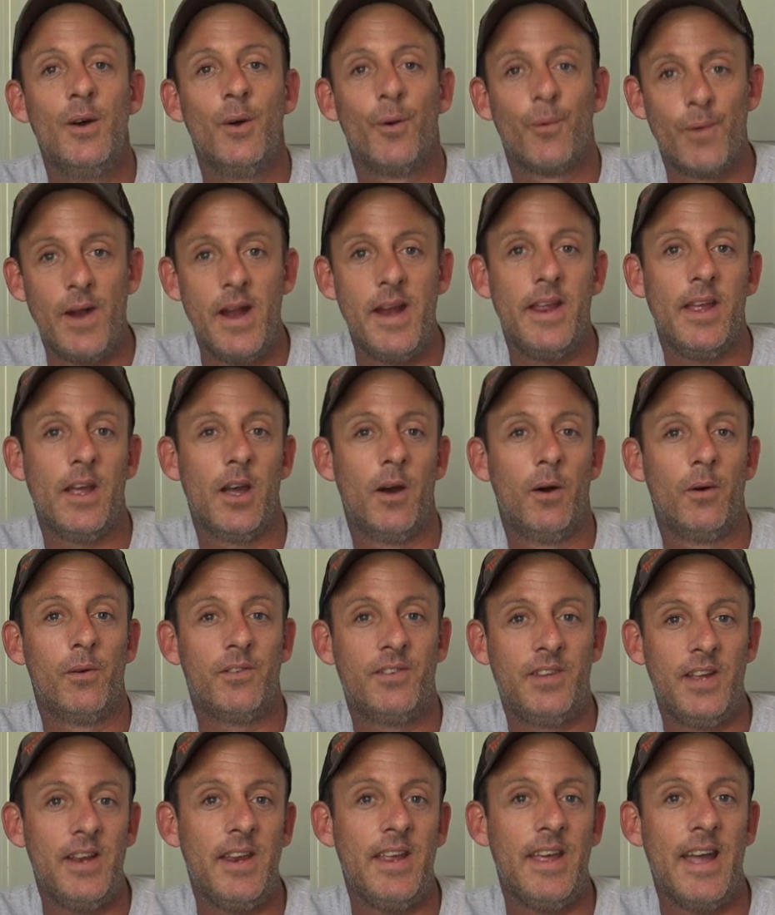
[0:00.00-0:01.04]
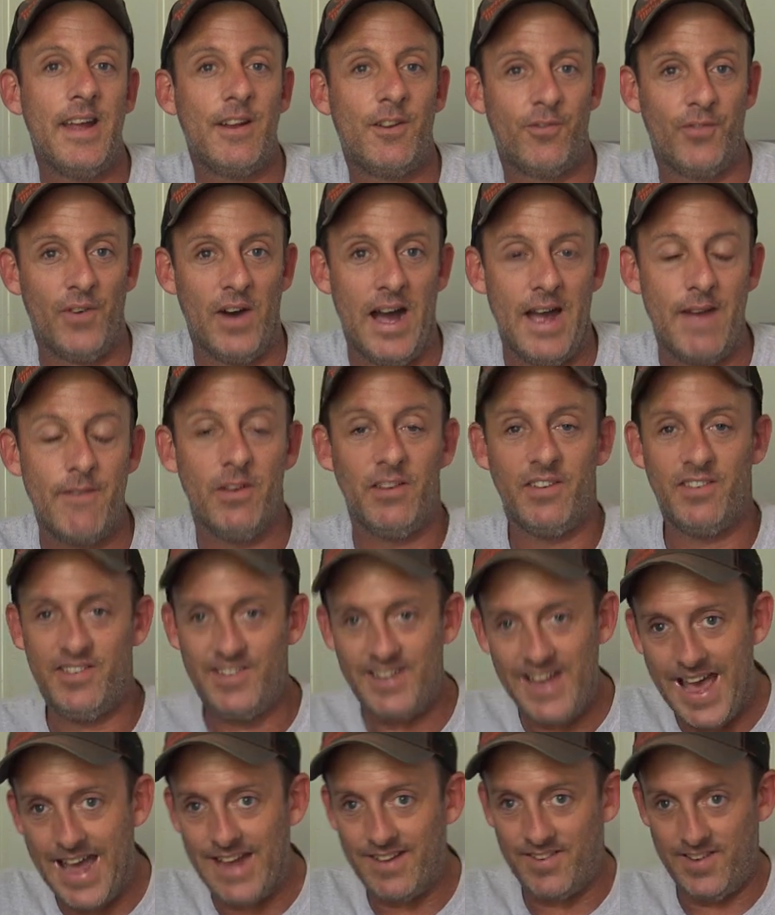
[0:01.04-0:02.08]
radio TDH5
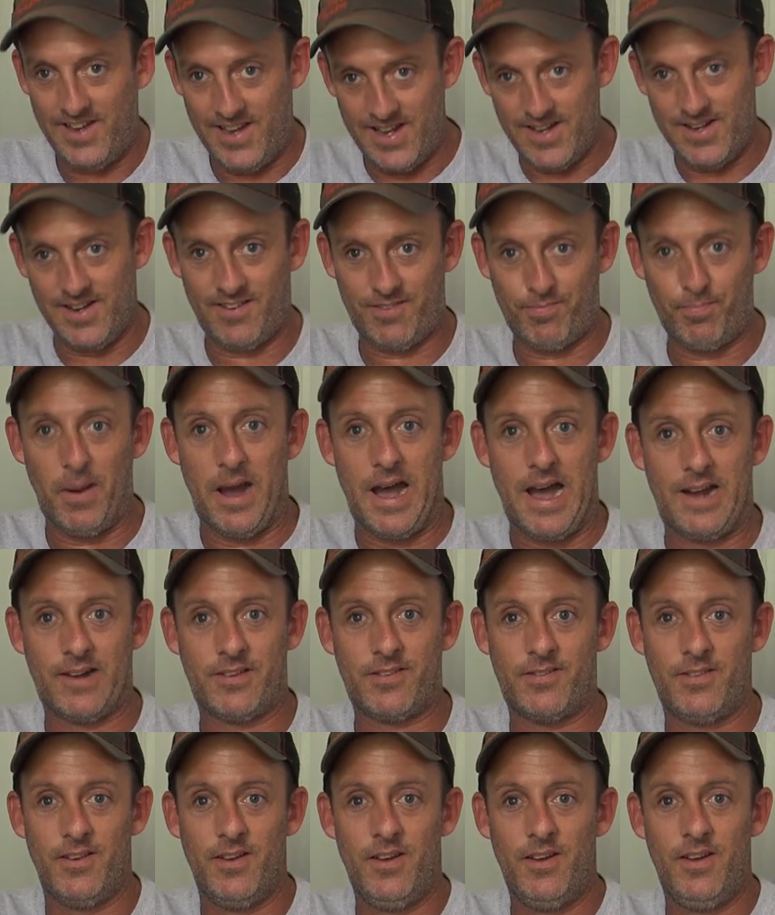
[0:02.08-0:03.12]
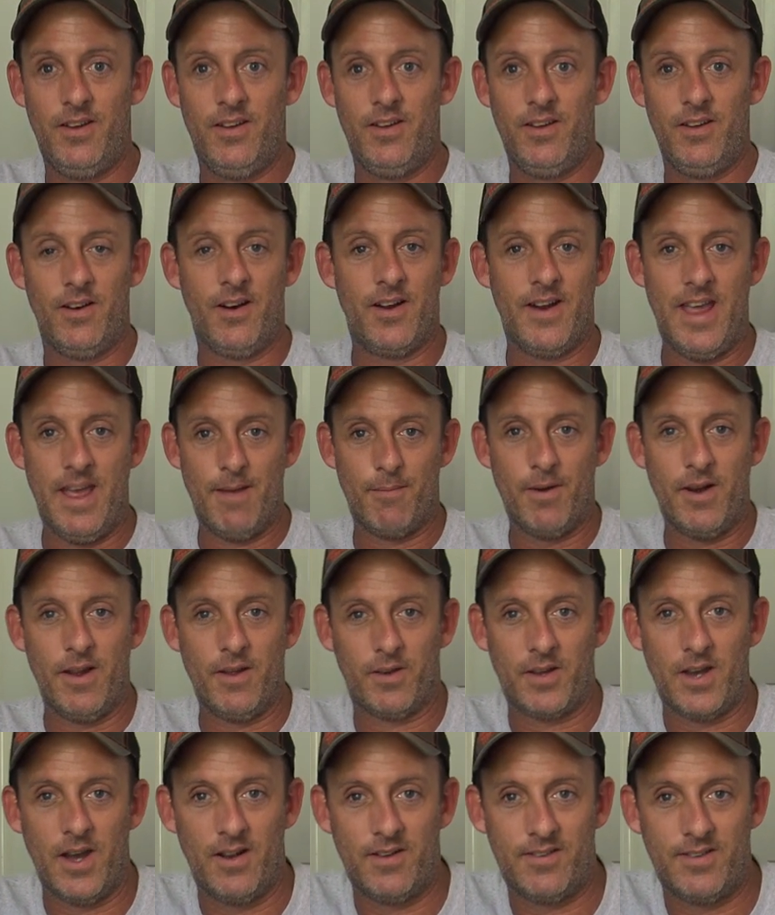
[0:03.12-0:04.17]
set in this box on Ham Radio
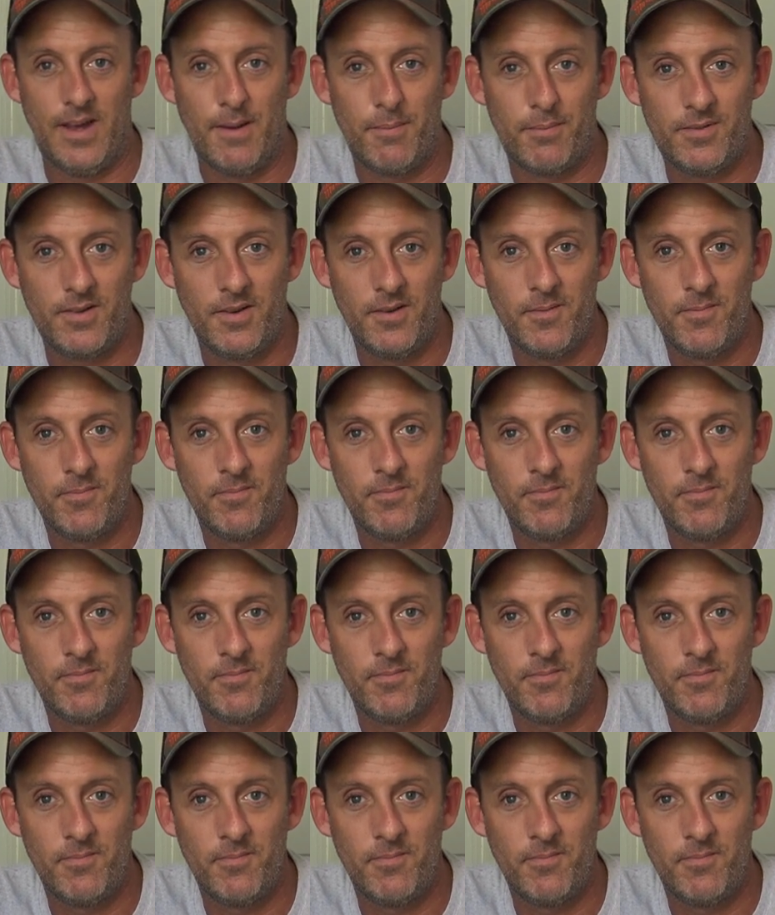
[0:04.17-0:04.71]
Concepts.